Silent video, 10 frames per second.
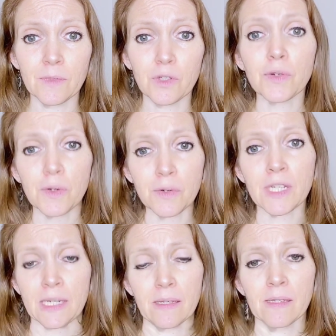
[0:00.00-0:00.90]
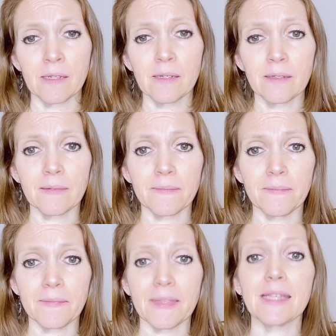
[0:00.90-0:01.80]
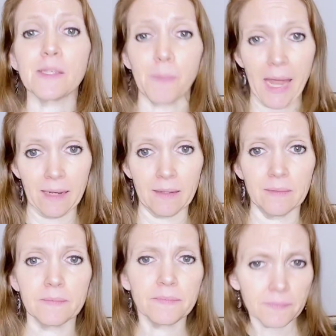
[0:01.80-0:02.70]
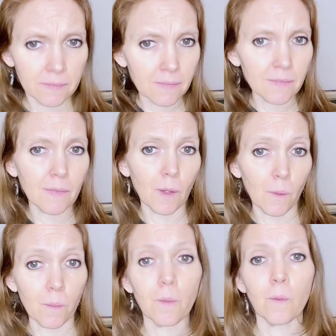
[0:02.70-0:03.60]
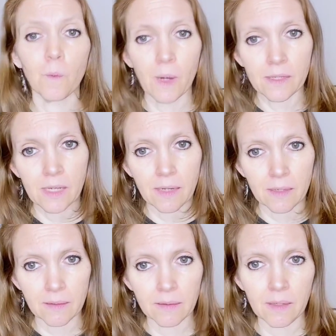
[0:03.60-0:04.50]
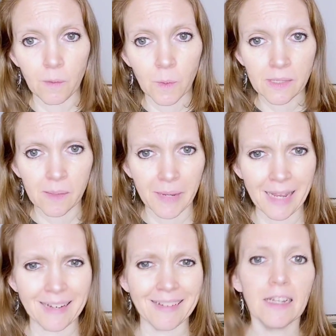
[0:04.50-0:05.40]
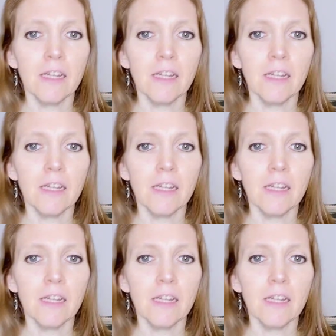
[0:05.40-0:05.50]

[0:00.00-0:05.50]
True 'tis, this man was yet he was a man,